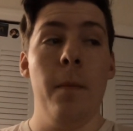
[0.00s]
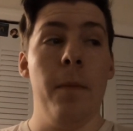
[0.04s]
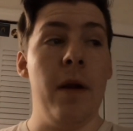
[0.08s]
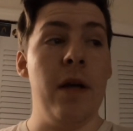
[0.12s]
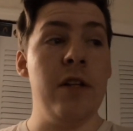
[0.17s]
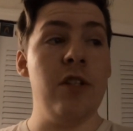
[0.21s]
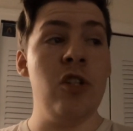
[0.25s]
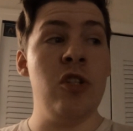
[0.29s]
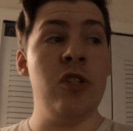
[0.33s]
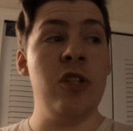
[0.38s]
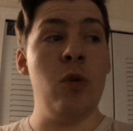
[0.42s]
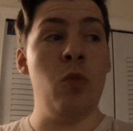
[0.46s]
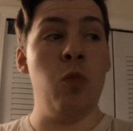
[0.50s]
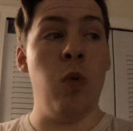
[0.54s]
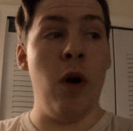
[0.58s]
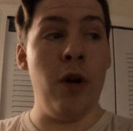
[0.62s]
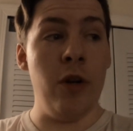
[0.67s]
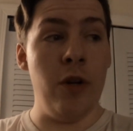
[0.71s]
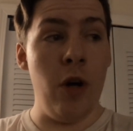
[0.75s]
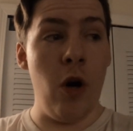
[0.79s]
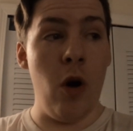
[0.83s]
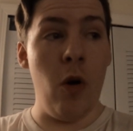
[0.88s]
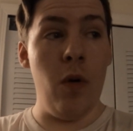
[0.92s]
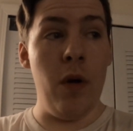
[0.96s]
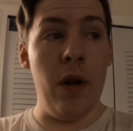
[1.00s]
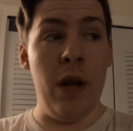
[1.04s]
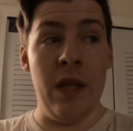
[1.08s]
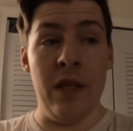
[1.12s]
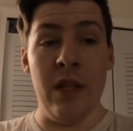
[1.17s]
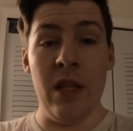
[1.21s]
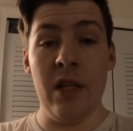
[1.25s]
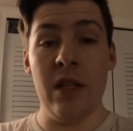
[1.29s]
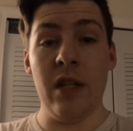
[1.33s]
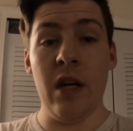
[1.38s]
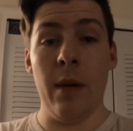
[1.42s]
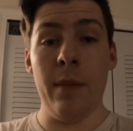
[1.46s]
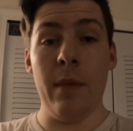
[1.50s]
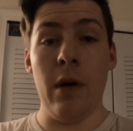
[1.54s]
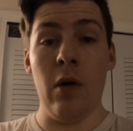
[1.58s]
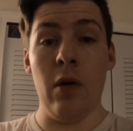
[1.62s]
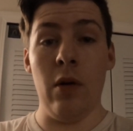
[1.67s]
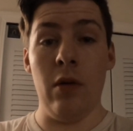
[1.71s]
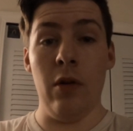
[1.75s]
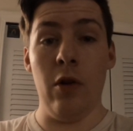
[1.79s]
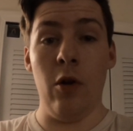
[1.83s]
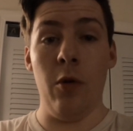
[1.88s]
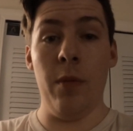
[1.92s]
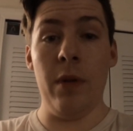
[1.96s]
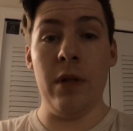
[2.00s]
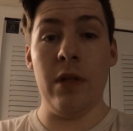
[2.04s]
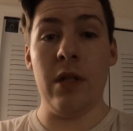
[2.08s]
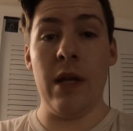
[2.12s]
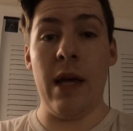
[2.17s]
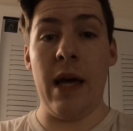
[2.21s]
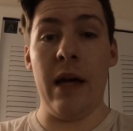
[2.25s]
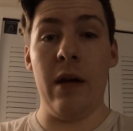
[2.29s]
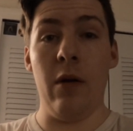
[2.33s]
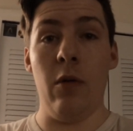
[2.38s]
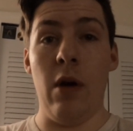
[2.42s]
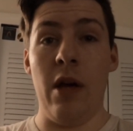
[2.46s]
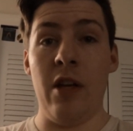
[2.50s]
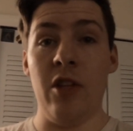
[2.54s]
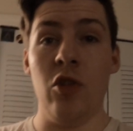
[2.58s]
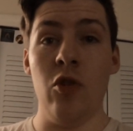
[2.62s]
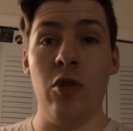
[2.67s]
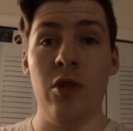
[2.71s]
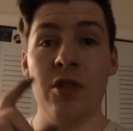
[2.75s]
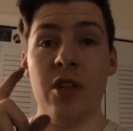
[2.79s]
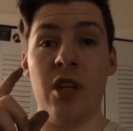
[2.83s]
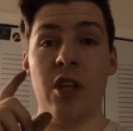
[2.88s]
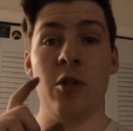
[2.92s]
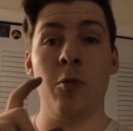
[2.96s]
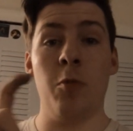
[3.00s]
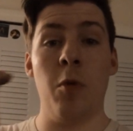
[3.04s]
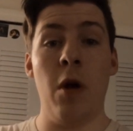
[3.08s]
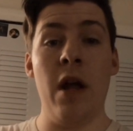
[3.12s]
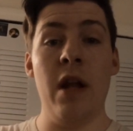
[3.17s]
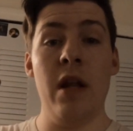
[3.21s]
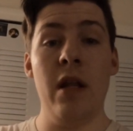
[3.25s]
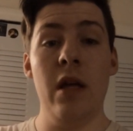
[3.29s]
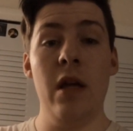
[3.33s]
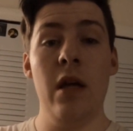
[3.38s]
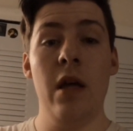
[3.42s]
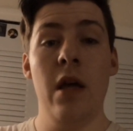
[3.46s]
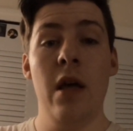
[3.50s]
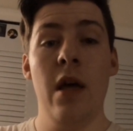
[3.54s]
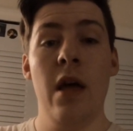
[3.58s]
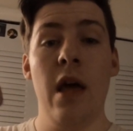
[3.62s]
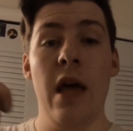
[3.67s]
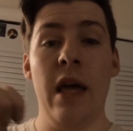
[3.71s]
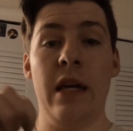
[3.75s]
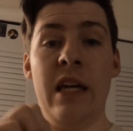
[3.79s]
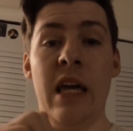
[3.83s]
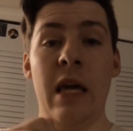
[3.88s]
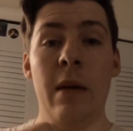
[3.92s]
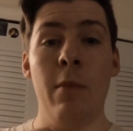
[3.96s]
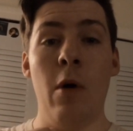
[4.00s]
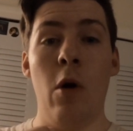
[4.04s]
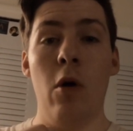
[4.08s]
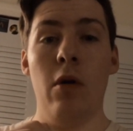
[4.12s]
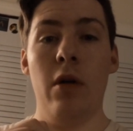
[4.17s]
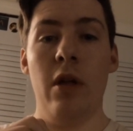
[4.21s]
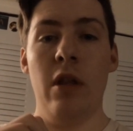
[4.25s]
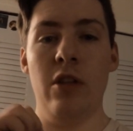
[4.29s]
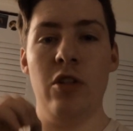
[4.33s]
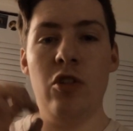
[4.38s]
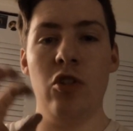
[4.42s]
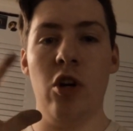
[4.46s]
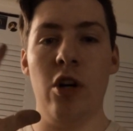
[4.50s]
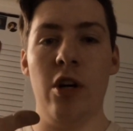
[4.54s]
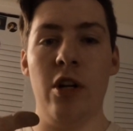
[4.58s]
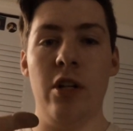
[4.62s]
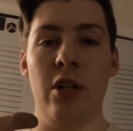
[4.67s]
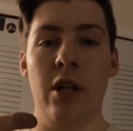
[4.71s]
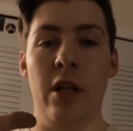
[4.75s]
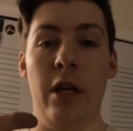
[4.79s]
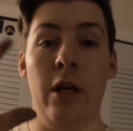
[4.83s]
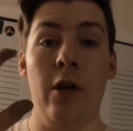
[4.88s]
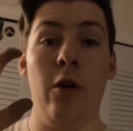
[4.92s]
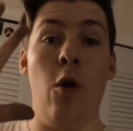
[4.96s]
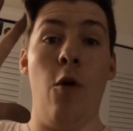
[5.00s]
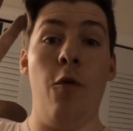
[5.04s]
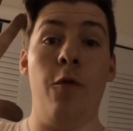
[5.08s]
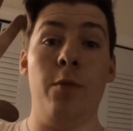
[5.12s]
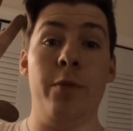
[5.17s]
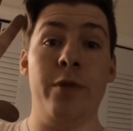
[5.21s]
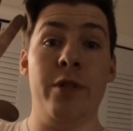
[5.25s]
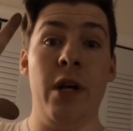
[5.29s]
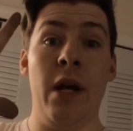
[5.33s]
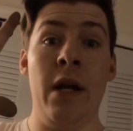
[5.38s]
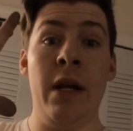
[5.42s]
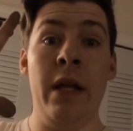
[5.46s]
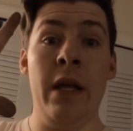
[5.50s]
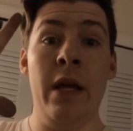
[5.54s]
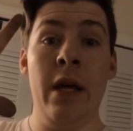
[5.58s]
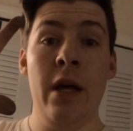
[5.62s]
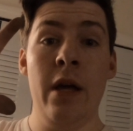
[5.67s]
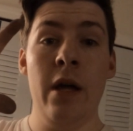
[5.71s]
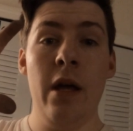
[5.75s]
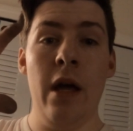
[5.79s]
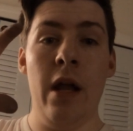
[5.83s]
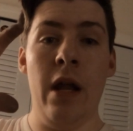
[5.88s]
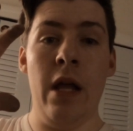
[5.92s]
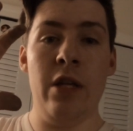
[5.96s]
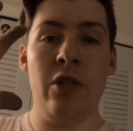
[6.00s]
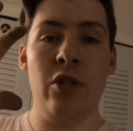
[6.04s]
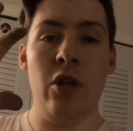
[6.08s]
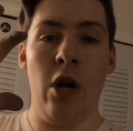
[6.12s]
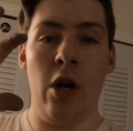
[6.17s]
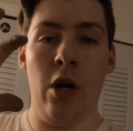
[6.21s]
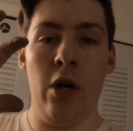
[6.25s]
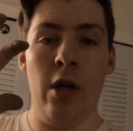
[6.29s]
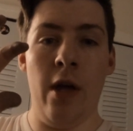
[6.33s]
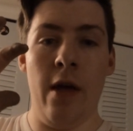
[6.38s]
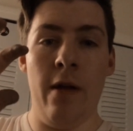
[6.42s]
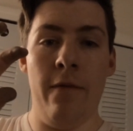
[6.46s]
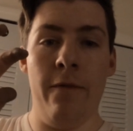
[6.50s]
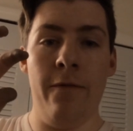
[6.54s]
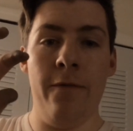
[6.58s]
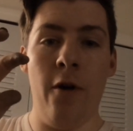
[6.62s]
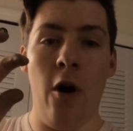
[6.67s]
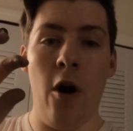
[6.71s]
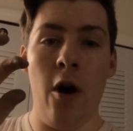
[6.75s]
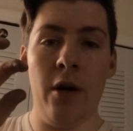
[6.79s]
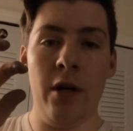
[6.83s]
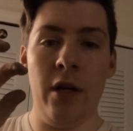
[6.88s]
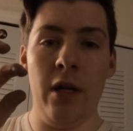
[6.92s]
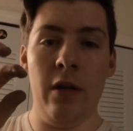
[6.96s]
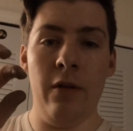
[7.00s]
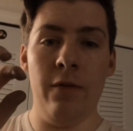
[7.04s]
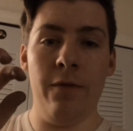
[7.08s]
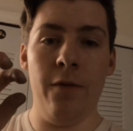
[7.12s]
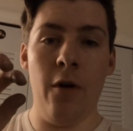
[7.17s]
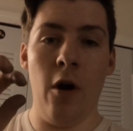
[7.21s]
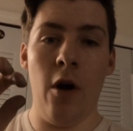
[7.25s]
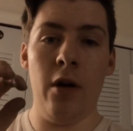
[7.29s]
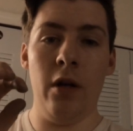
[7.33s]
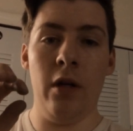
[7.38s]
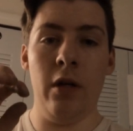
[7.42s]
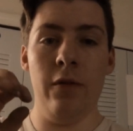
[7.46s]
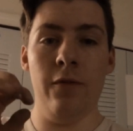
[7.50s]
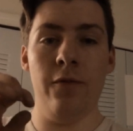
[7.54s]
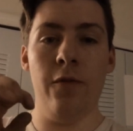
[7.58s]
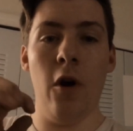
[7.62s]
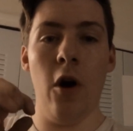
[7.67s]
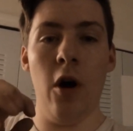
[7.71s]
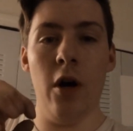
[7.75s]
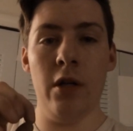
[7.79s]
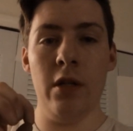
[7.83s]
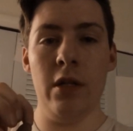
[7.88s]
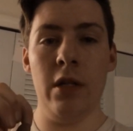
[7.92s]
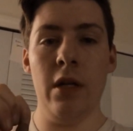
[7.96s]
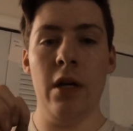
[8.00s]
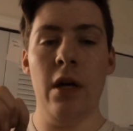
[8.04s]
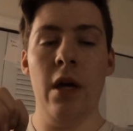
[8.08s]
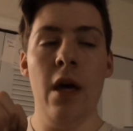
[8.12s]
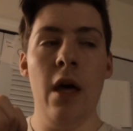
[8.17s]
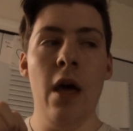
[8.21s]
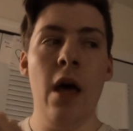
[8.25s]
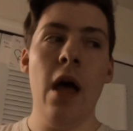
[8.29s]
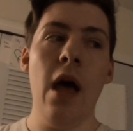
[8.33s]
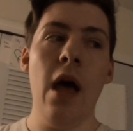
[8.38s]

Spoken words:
But I just did 1 coat and it did come out a little bit tagged. As soon as I sprayed it, it came out, it started to like go from shiny and it started getting foggy and foggy and foggy.